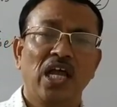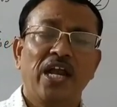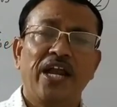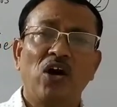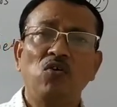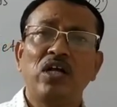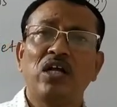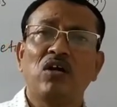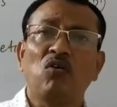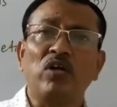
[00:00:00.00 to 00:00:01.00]
Now,
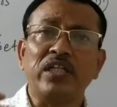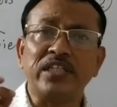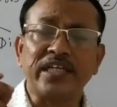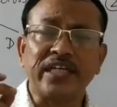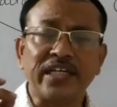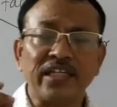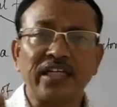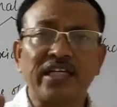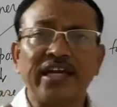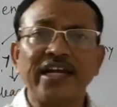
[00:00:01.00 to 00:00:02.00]

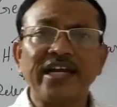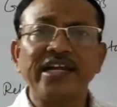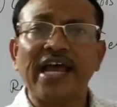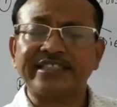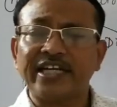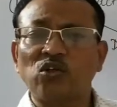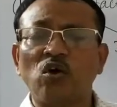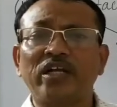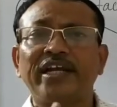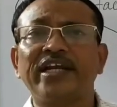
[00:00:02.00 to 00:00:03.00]
kidney, as I
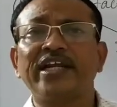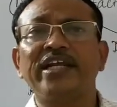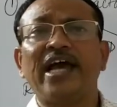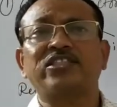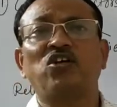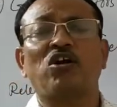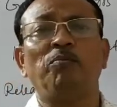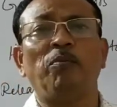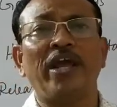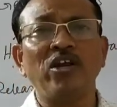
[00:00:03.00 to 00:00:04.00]
told, kidney has got
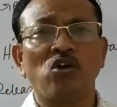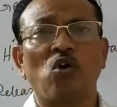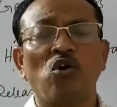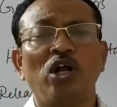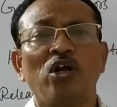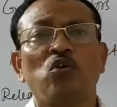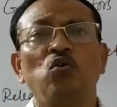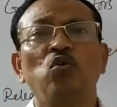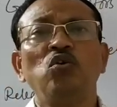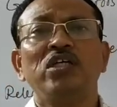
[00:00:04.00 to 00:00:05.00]
main role
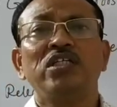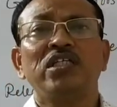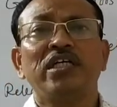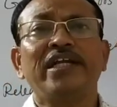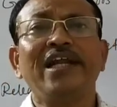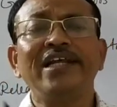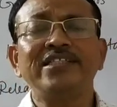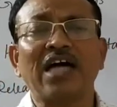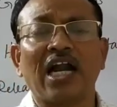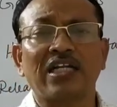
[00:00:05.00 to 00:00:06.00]
to
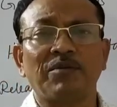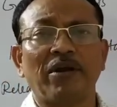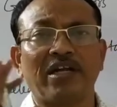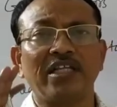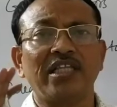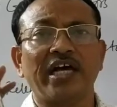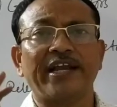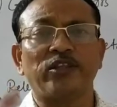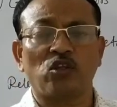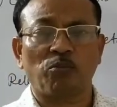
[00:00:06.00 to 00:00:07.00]
release ultimately the
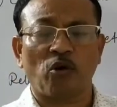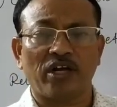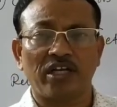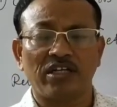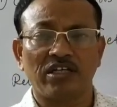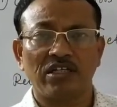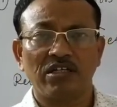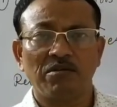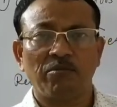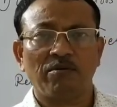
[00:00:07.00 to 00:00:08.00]
erythropoietin.
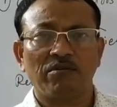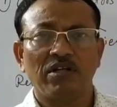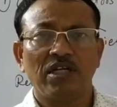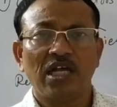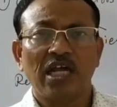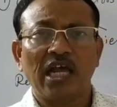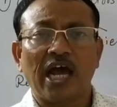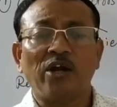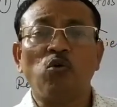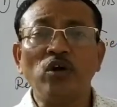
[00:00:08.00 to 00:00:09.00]

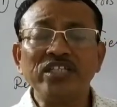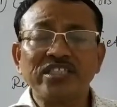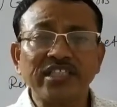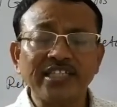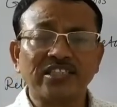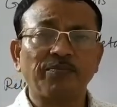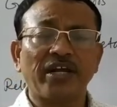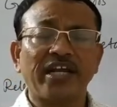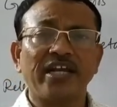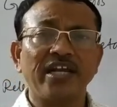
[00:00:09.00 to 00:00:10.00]
And which cells of the
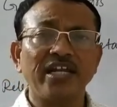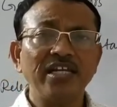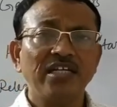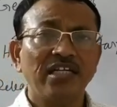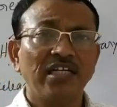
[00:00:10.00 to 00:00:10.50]
kidney?